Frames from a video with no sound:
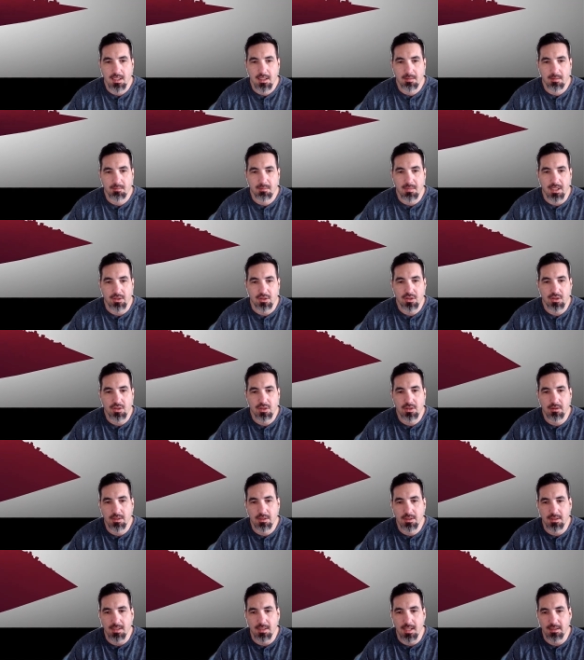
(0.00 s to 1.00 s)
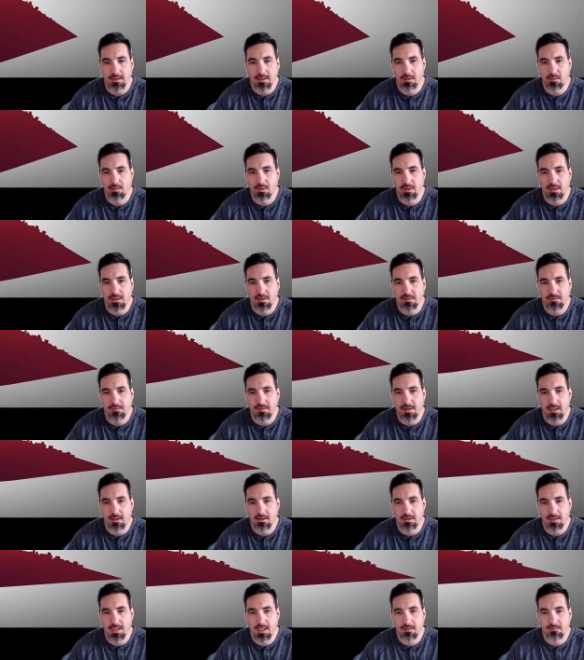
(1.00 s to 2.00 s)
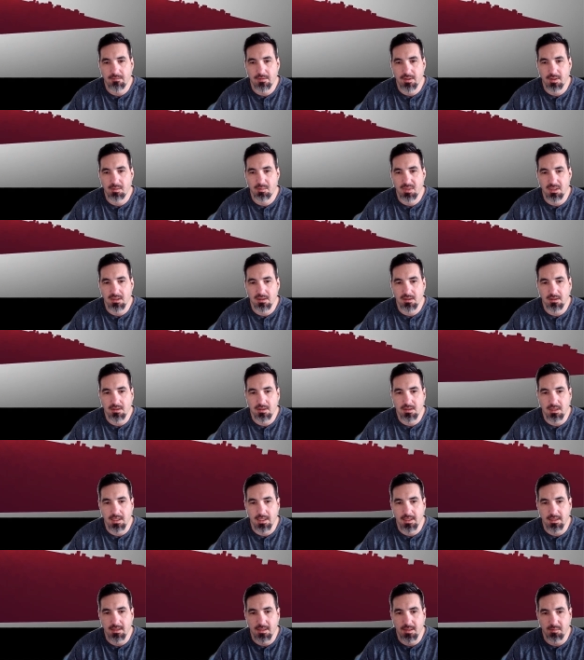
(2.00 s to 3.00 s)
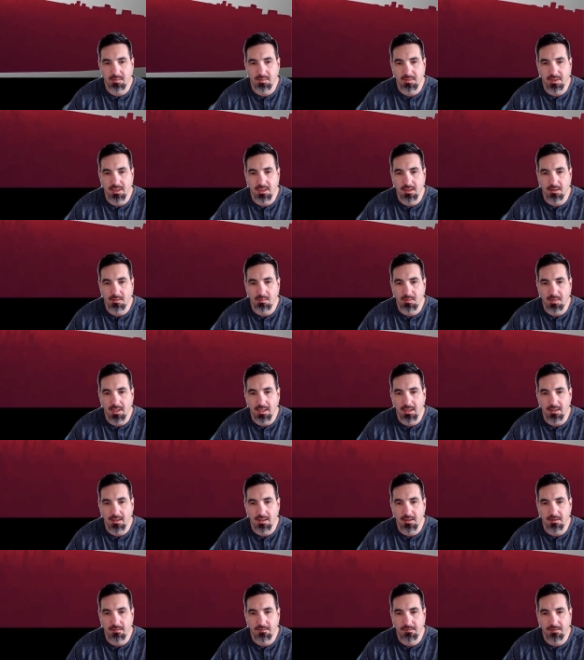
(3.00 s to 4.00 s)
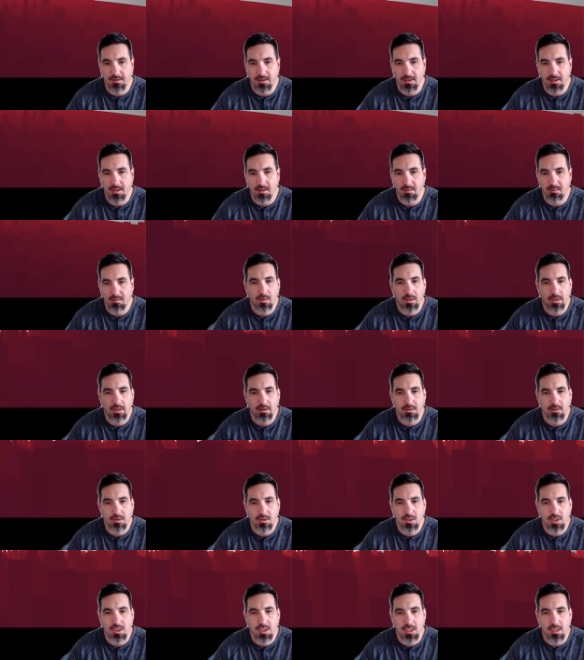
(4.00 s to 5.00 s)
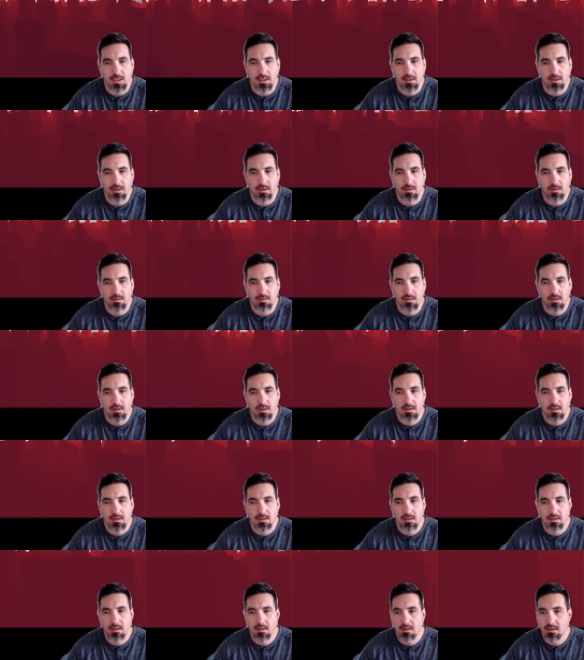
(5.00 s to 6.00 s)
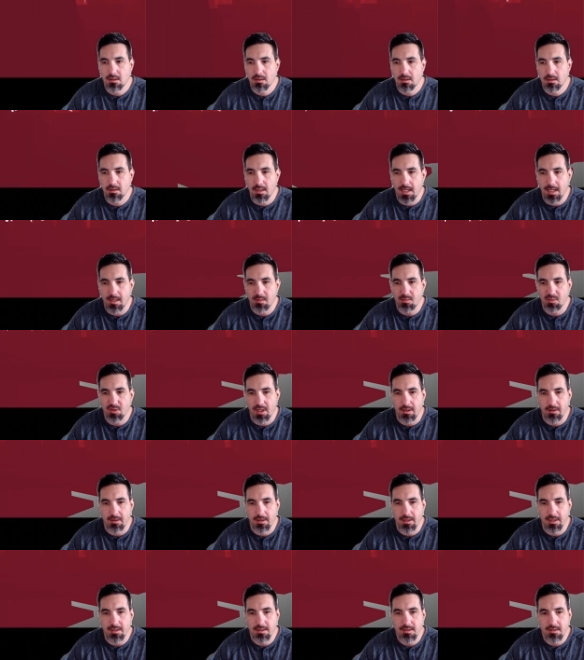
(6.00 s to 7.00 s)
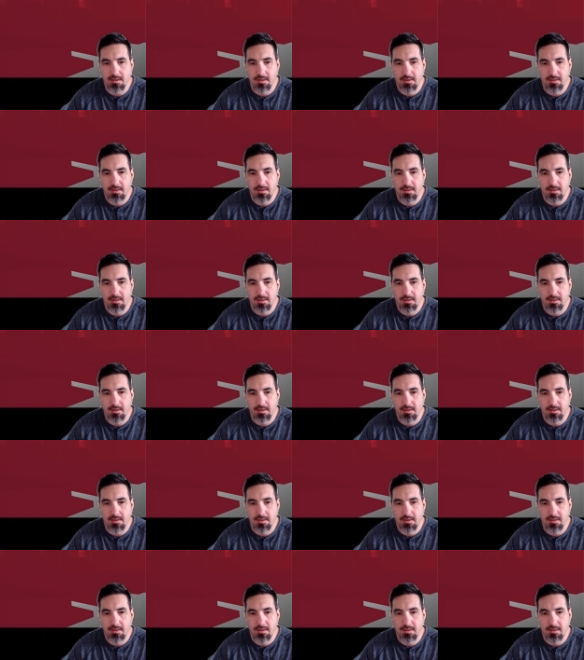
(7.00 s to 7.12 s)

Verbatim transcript: I'm not sure exactly where this file came from, but it looks like something you might get from one of those geo libraries.